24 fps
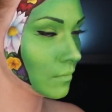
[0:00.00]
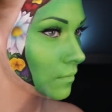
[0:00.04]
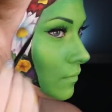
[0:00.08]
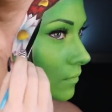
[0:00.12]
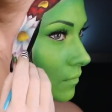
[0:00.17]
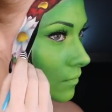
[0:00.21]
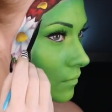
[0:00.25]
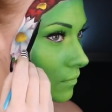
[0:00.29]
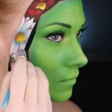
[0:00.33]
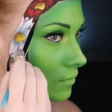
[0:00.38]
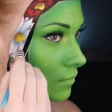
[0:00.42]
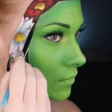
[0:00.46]

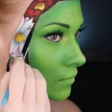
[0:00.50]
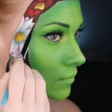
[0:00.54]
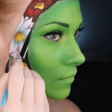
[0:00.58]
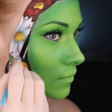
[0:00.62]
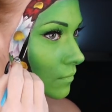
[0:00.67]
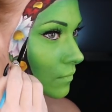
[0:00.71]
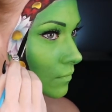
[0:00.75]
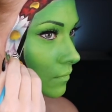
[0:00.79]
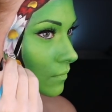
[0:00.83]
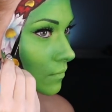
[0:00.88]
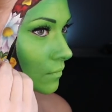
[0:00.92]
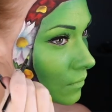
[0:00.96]

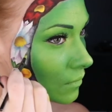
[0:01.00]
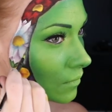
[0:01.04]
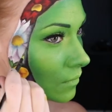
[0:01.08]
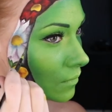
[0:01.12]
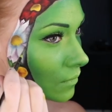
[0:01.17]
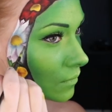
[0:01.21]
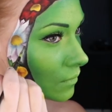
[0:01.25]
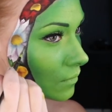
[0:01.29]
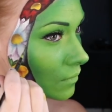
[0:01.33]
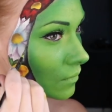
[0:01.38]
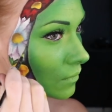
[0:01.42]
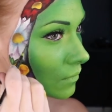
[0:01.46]

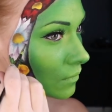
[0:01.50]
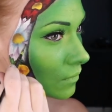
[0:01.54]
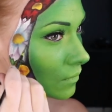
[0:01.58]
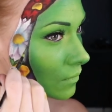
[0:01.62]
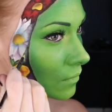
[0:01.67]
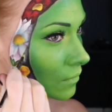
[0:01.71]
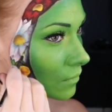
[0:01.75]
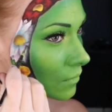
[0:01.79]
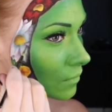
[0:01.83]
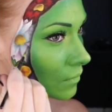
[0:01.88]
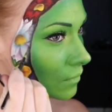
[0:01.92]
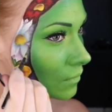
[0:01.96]

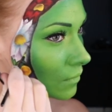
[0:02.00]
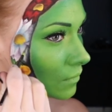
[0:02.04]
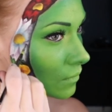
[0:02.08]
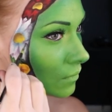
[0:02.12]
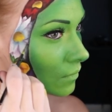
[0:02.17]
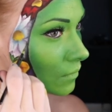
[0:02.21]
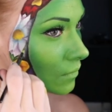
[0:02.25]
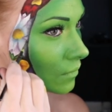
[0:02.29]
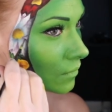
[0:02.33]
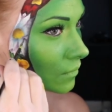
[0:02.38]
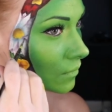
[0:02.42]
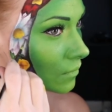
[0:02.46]

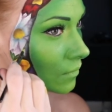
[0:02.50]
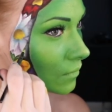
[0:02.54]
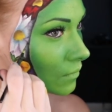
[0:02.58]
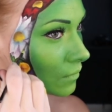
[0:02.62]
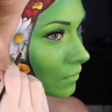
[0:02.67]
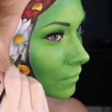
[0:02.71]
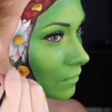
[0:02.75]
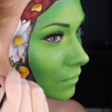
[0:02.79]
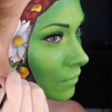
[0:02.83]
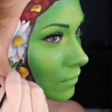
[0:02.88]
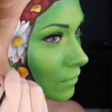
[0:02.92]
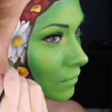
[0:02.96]

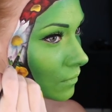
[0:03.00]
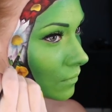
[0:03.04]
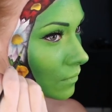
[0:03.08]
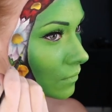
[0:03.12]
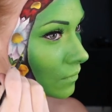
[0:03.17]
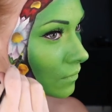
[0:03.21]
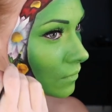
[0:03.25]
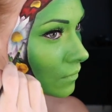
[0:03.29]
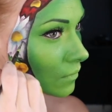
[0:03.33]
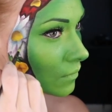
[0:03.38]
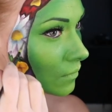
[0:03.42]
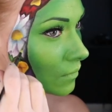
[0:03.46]

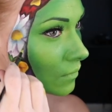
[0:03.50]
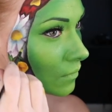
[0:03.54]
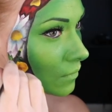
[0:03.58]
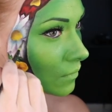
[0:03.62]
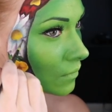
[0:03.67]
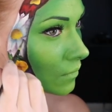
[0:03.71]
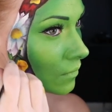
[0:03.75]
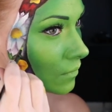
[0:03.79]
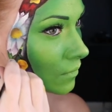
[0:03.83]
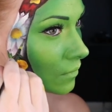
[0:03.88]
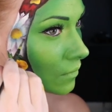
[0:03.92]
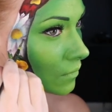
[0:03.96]
(silence)